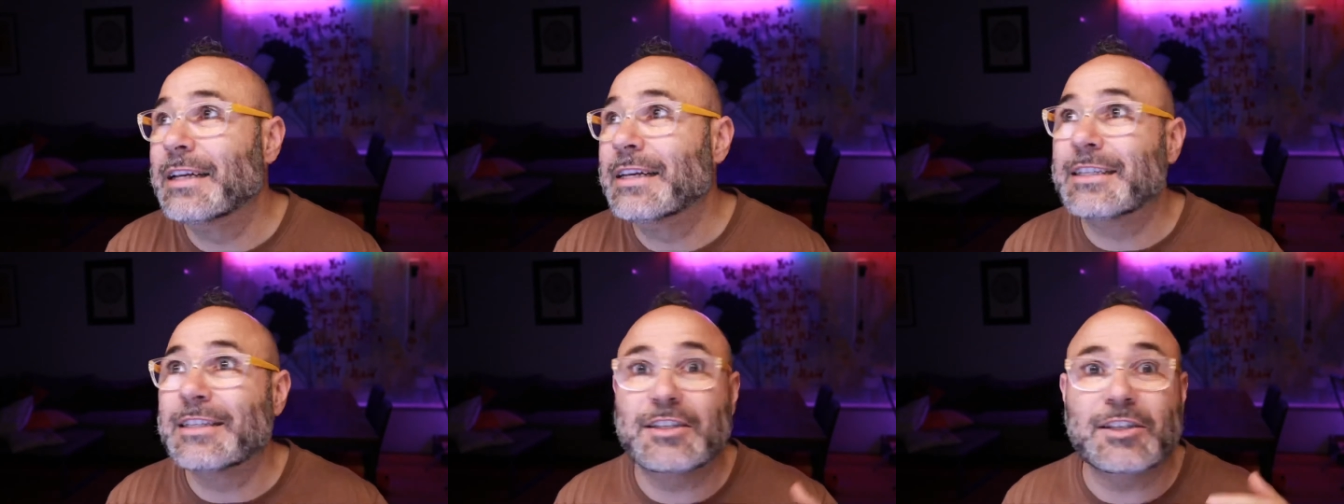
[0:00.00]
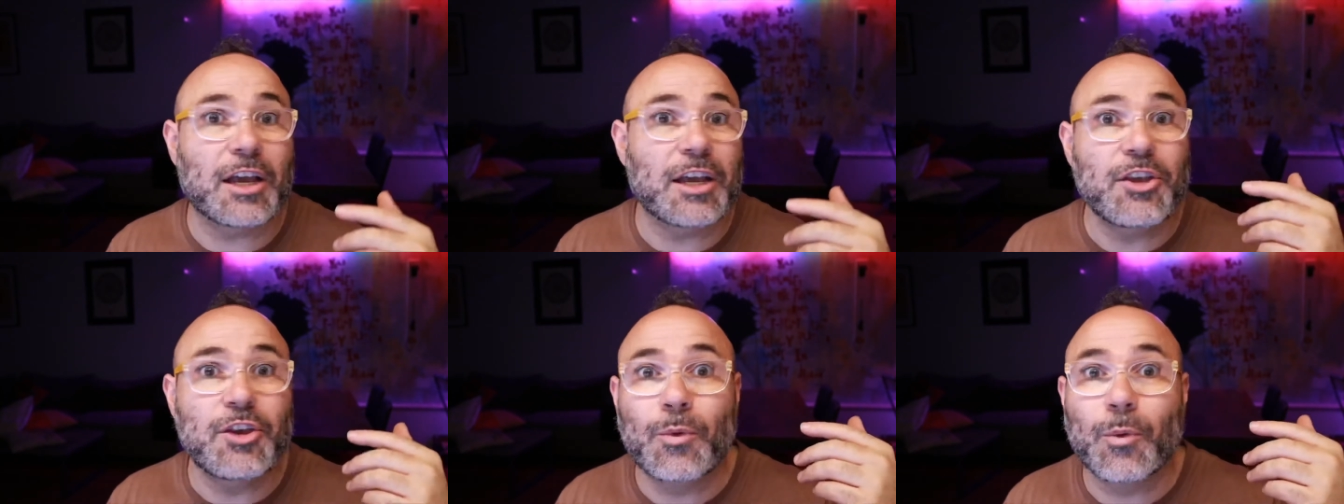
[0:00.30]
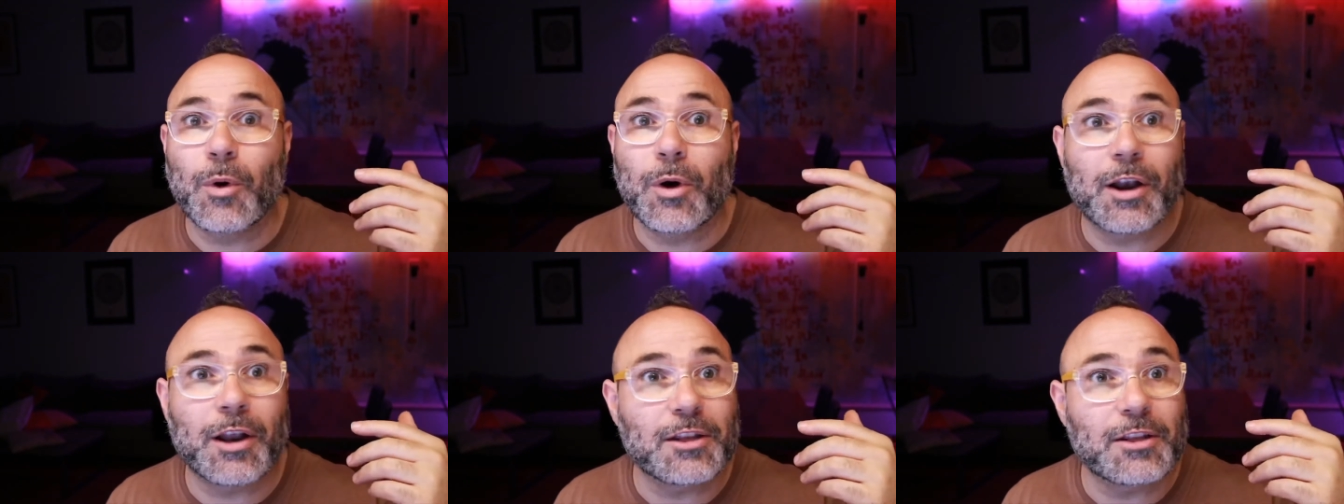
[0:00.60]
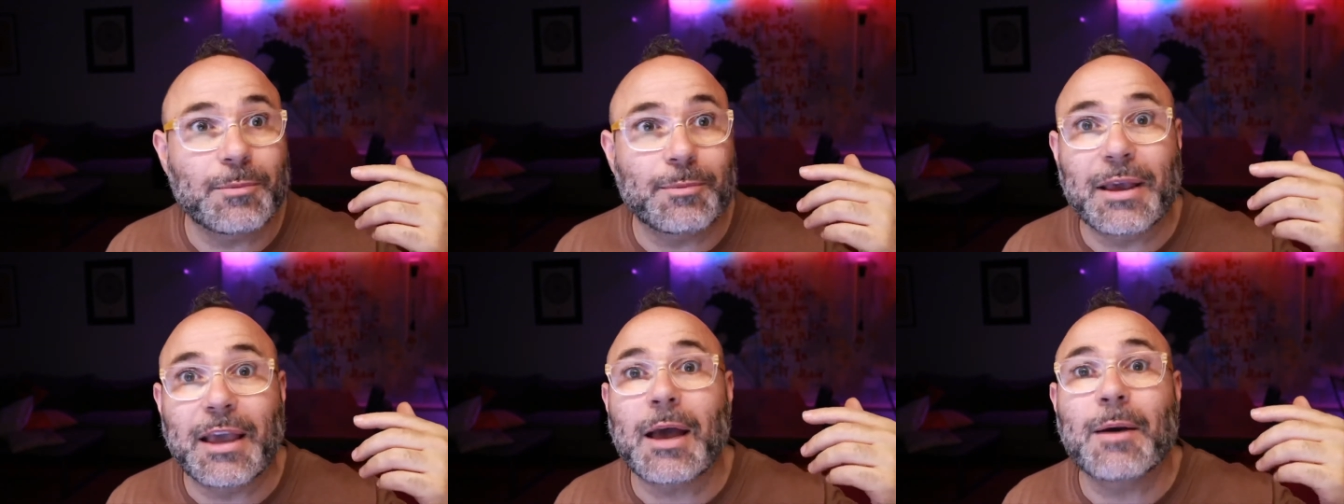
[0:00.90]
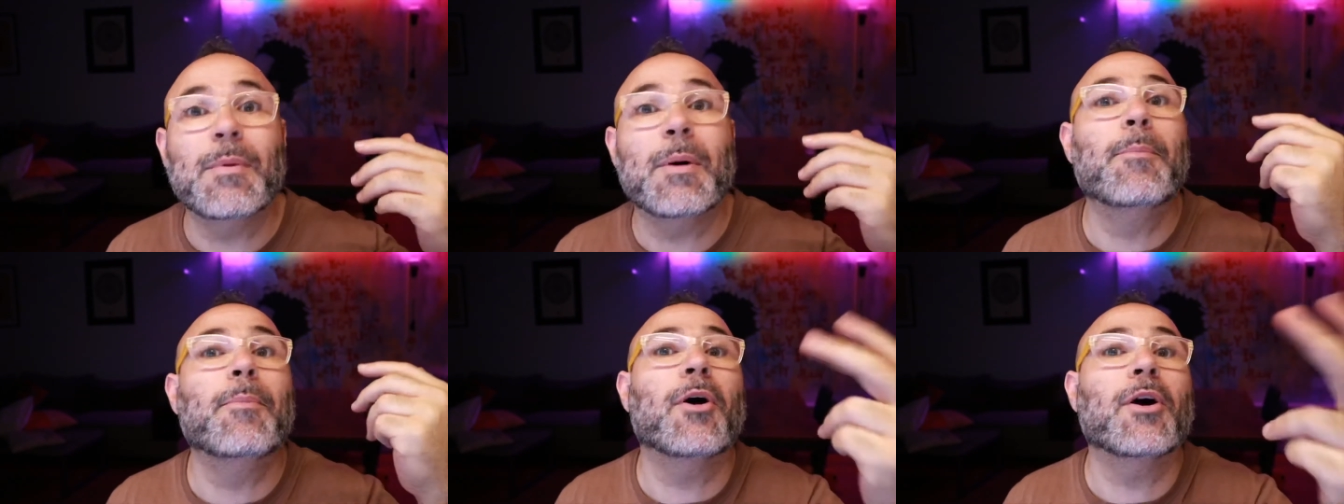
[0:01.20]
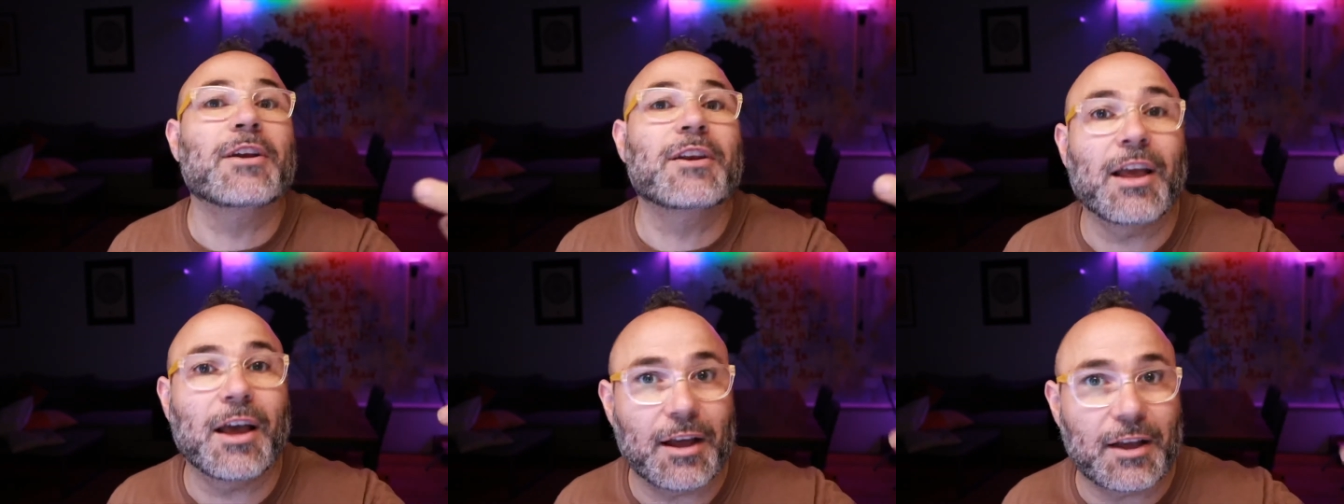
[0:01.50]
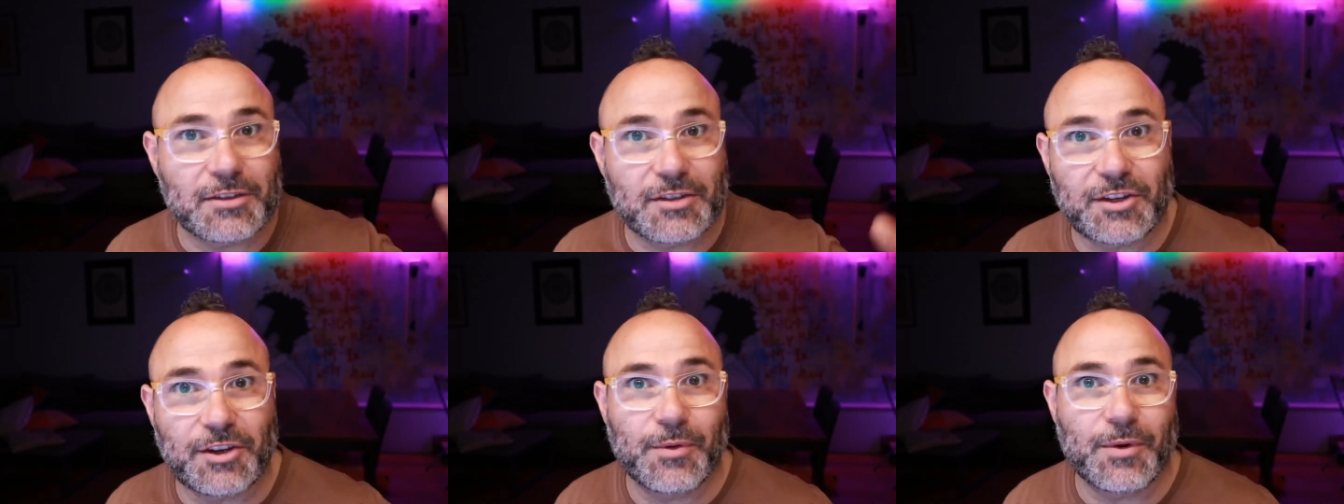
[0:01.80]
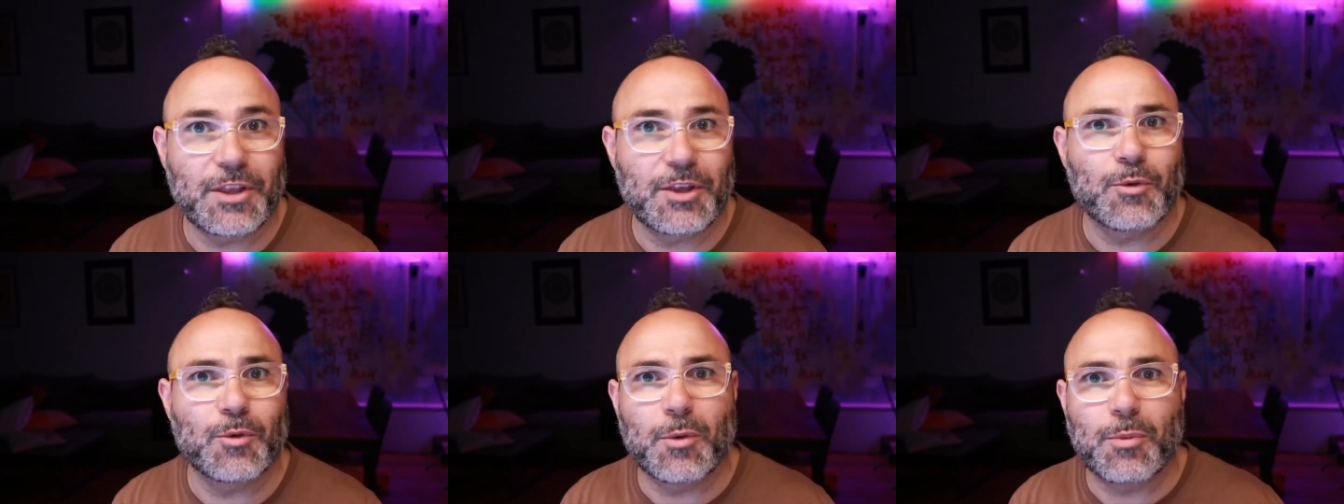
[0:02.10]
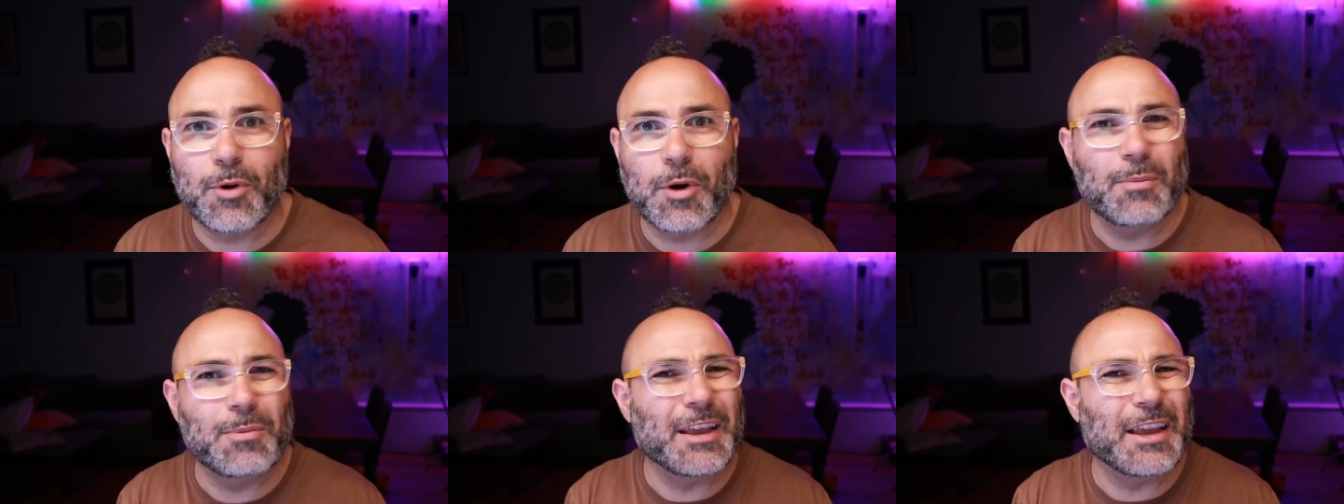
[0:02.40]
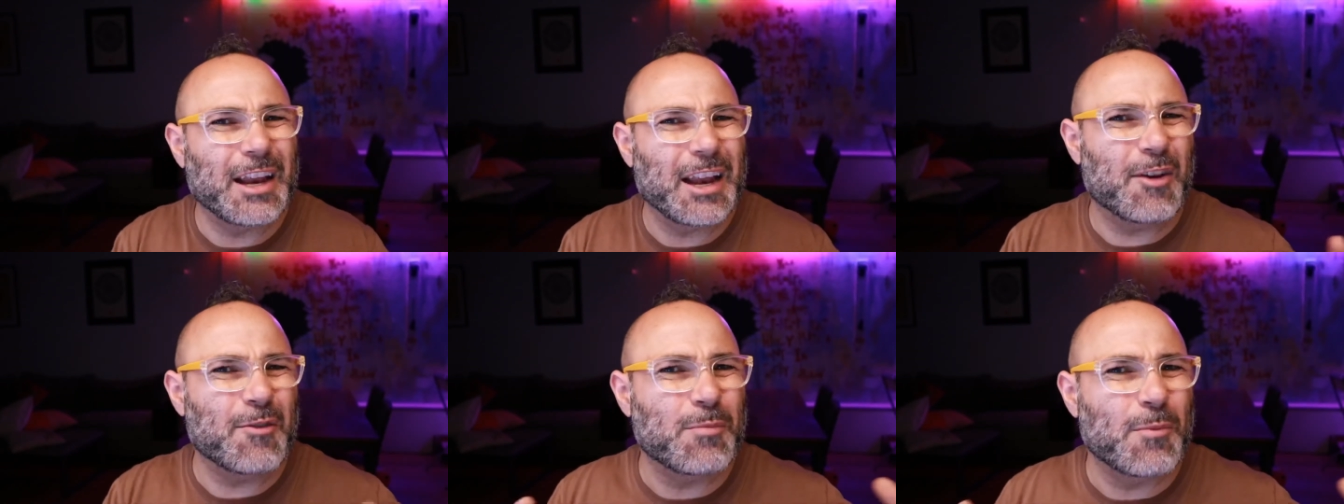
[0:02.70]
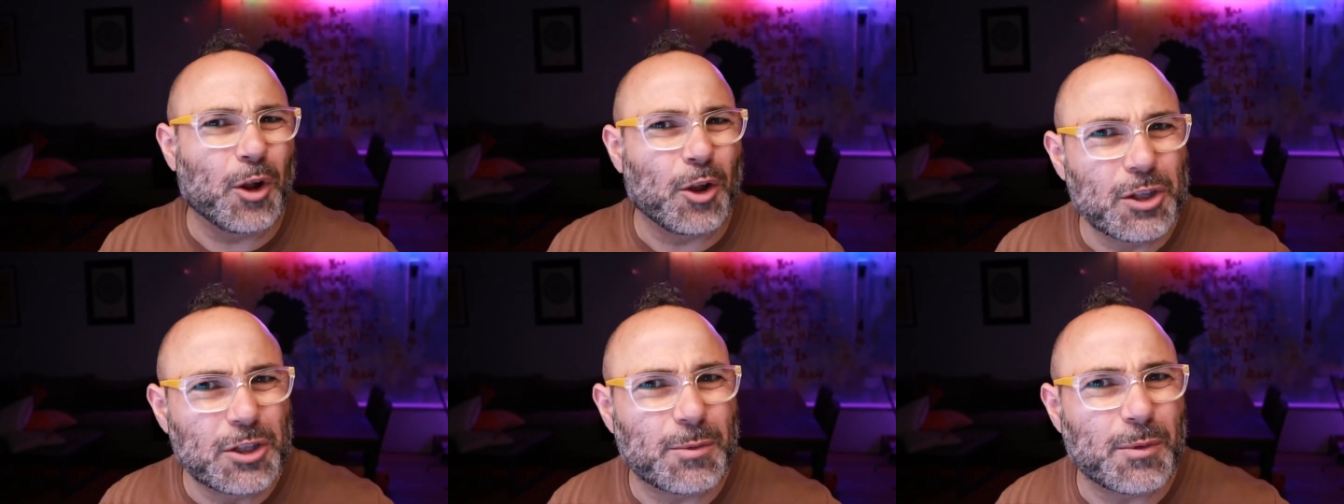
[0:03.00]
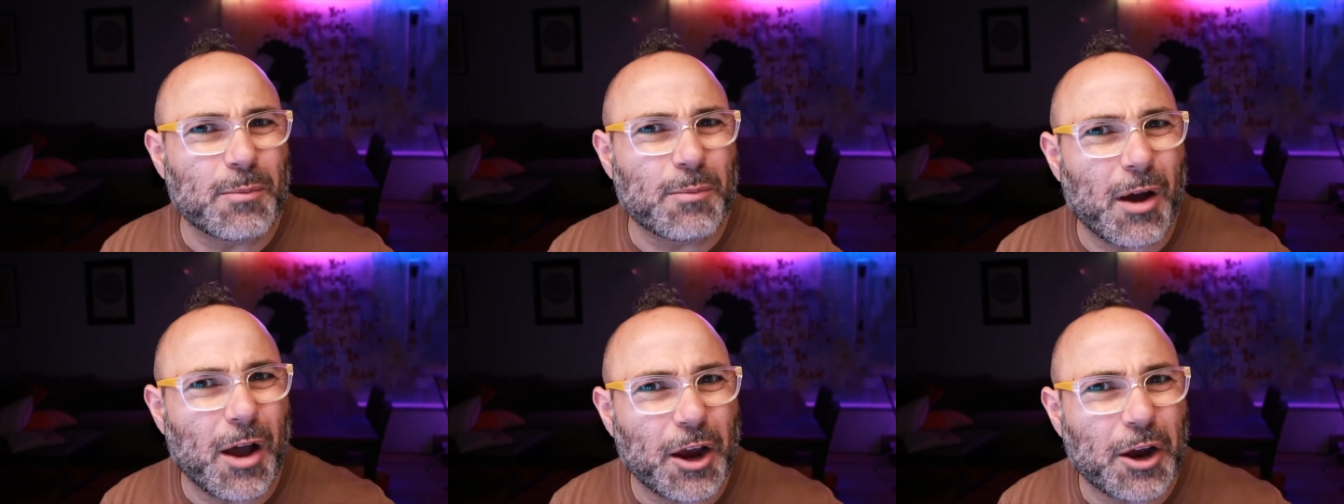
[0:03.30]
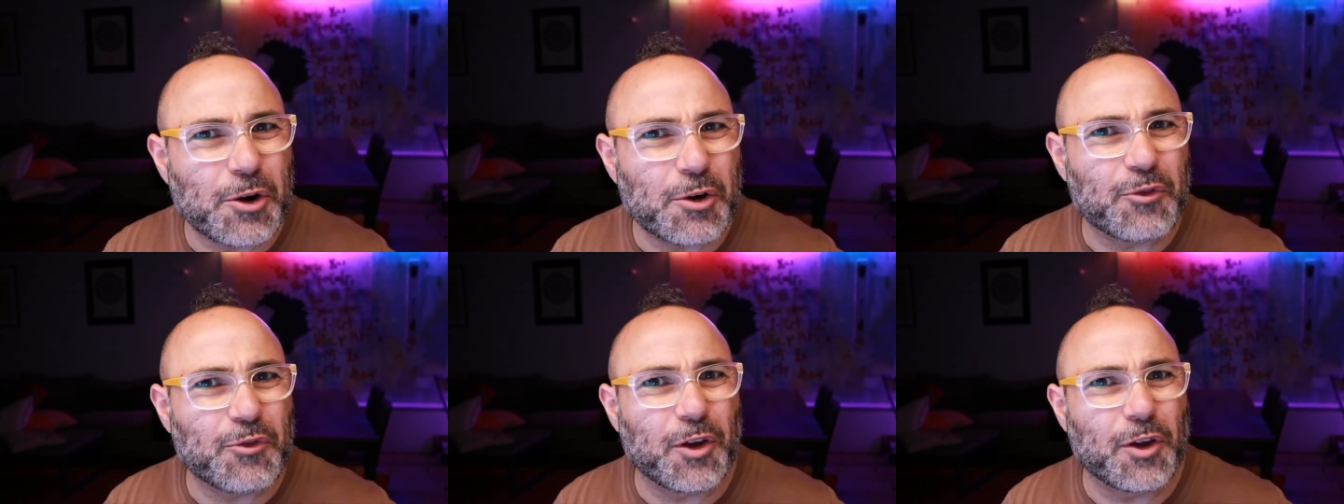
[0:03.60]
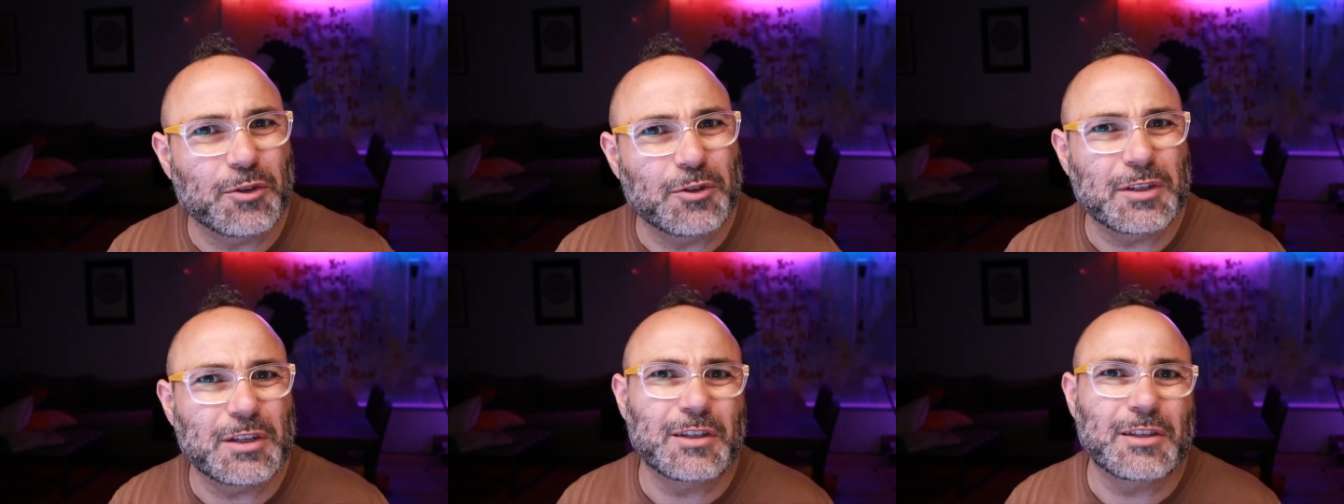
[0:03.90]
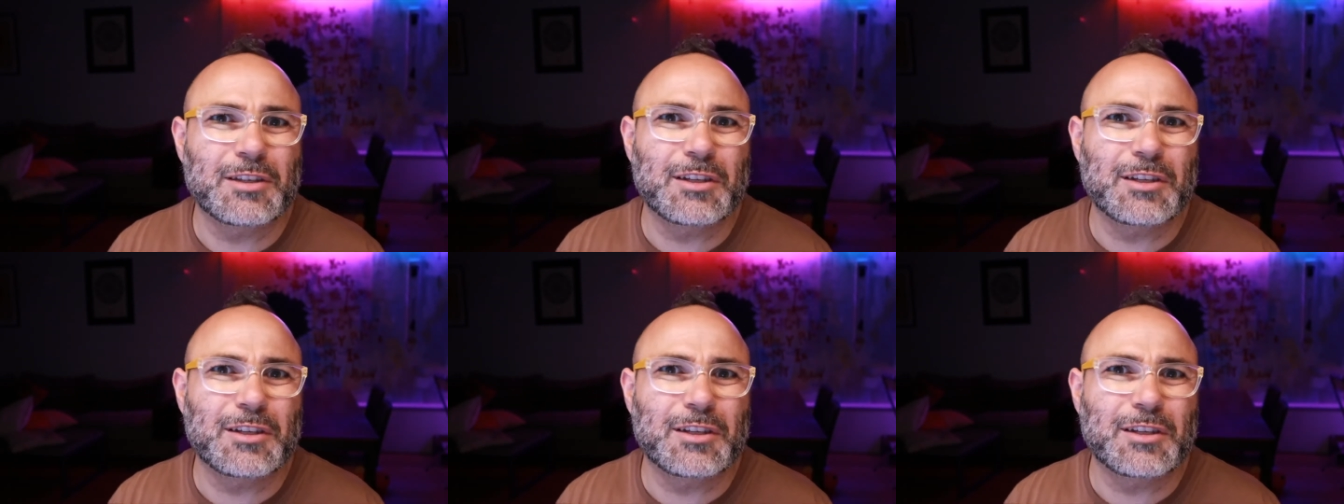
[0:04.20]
say you wanted to become a podcaster and you were probably going to have multiple microphones